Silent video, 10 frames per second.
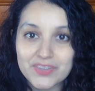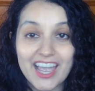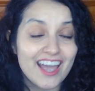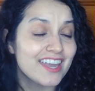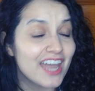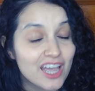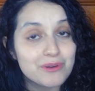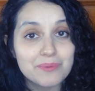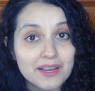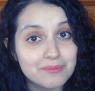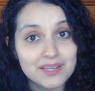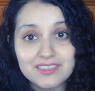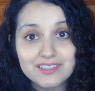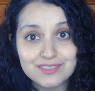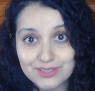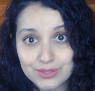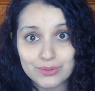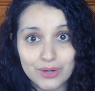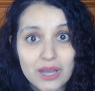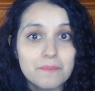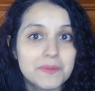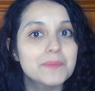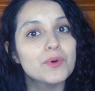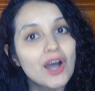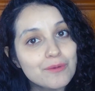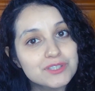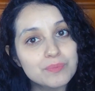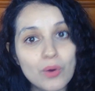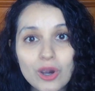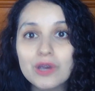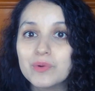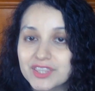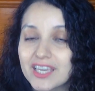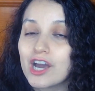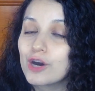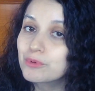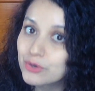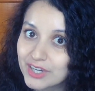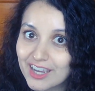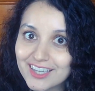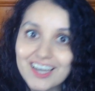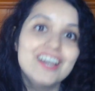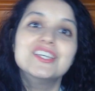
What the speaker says: And I would recommend this too. People help support what they help create.